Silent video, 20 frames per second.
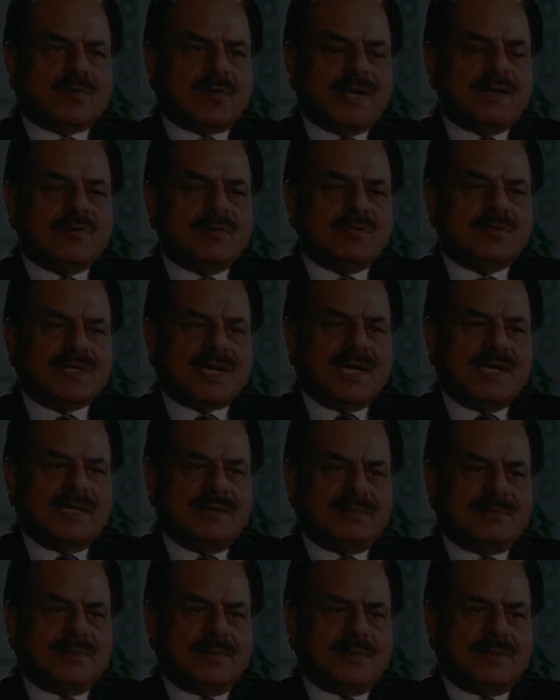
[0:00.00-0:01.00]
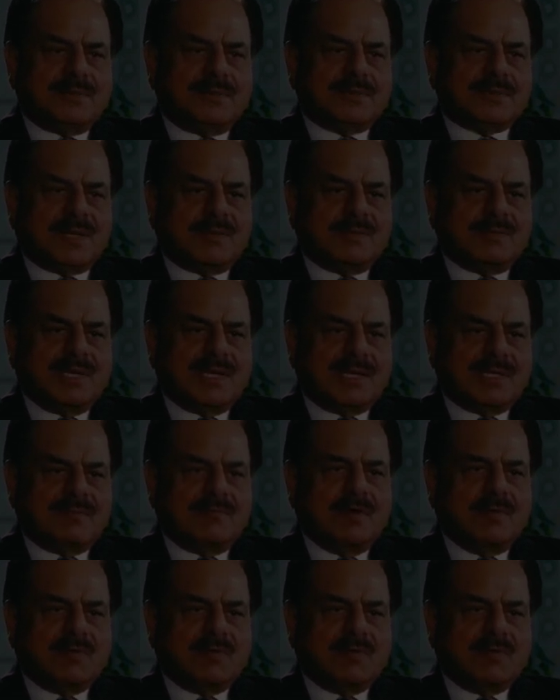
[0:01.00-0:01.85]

Why don't you try Osama bin Laden?